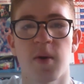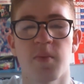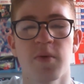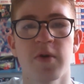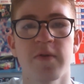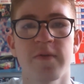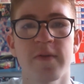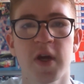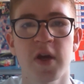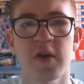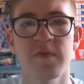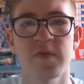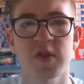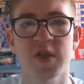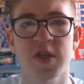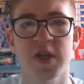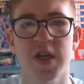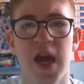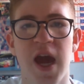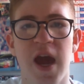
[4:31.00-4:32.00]
moving over
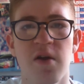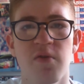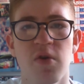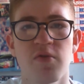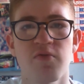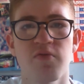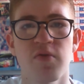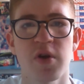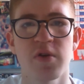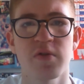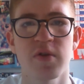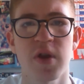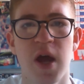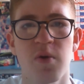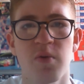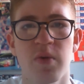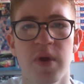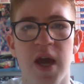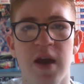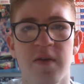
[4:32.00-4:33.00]
to Carrow Road
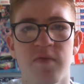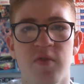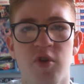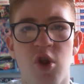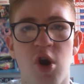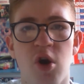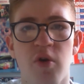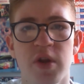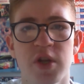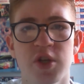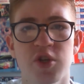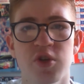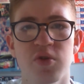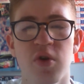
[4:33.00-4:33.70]
now, we have Norwich,